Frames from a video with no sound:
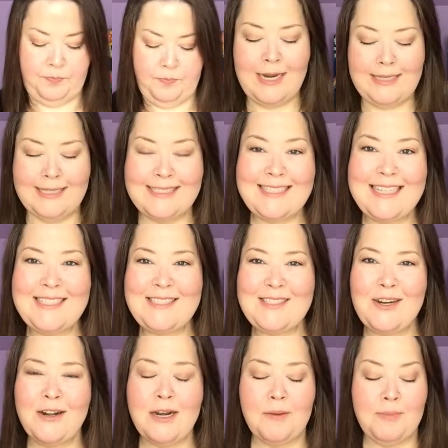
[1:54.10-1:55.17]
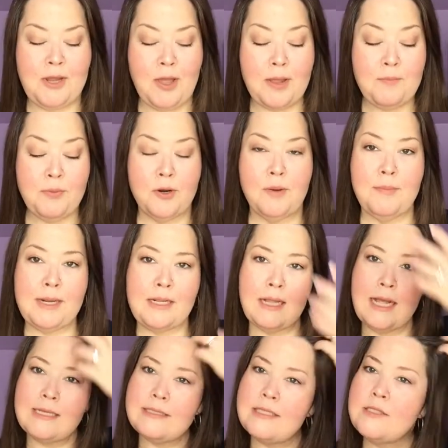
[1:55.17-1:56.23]
Okay, let's get started. I'm gonna go ahead and put on my
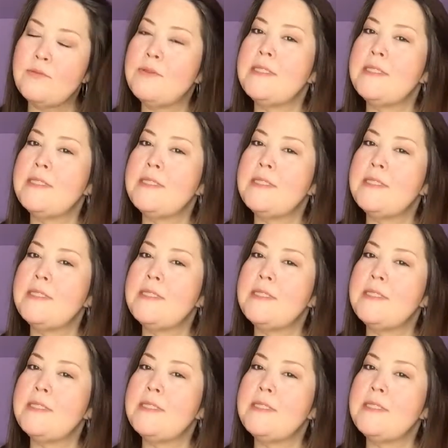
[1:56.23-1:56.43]
glasses.